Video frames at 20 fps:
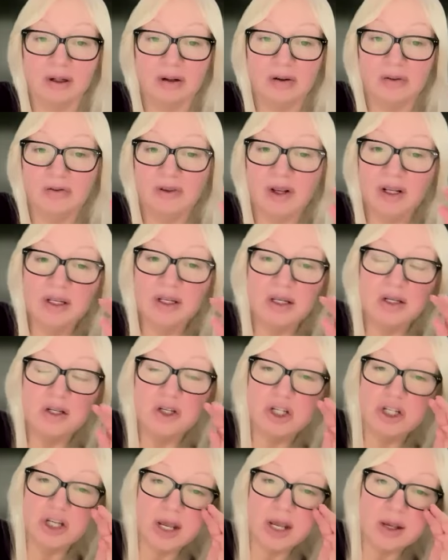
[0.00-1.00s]
Funding
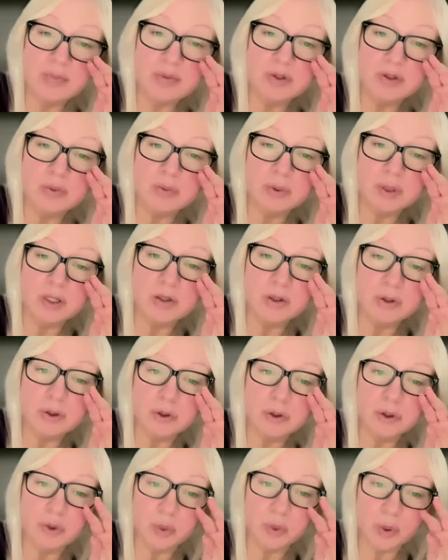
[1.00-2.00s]
shapes
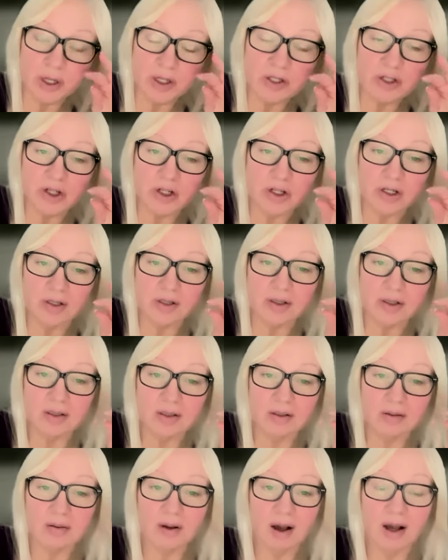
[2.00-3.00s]
research
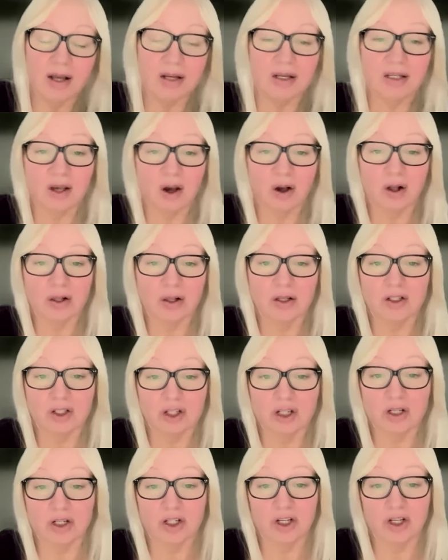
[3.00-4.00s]
questions.
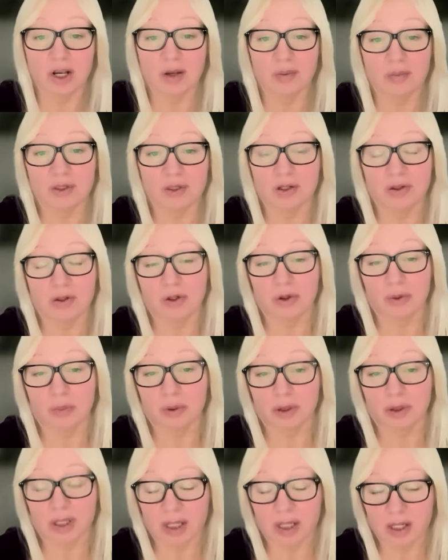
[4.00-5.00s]
Ideology shapes
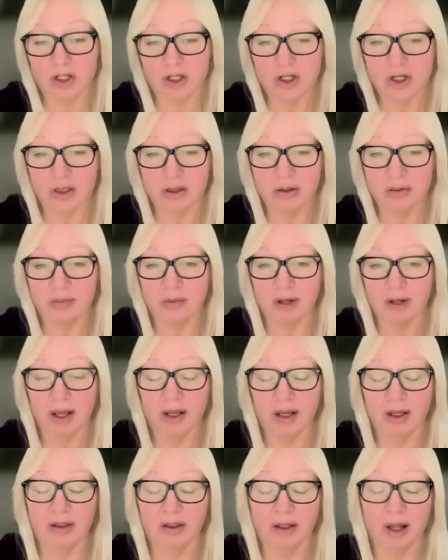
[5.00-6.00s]
interpretation.
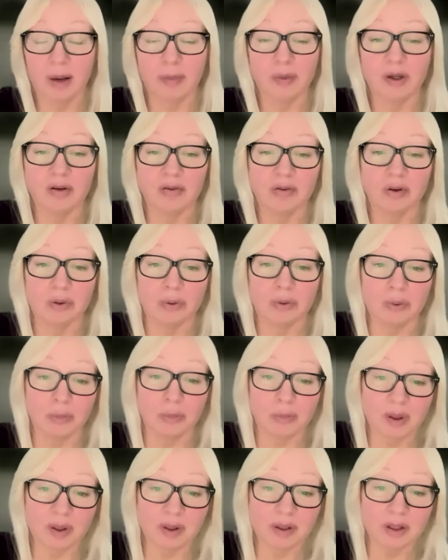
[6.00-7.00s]
Economic
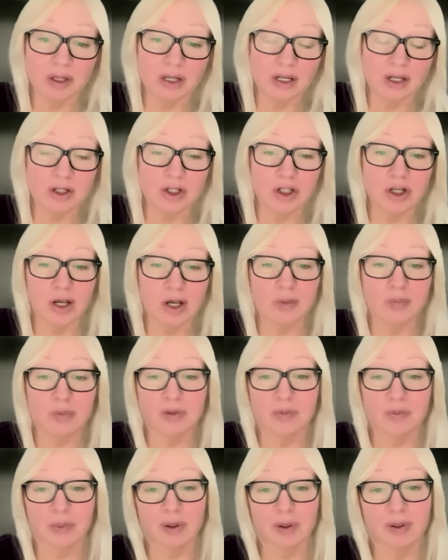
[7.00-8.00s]
vulnerability shapes
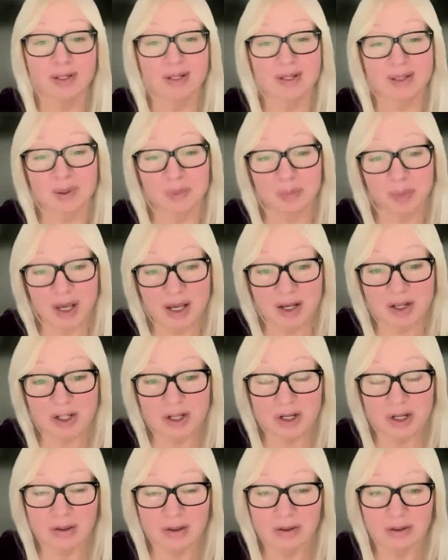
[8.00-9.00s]

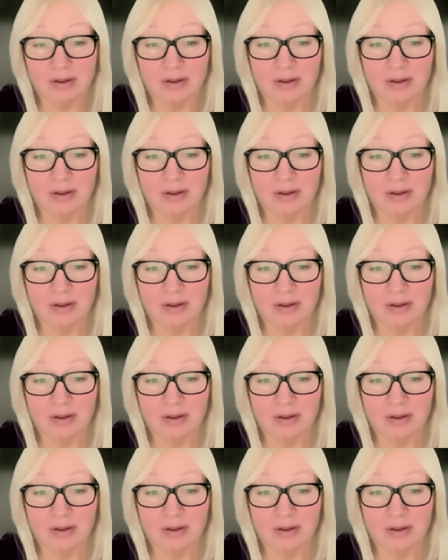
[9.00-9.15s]
participation.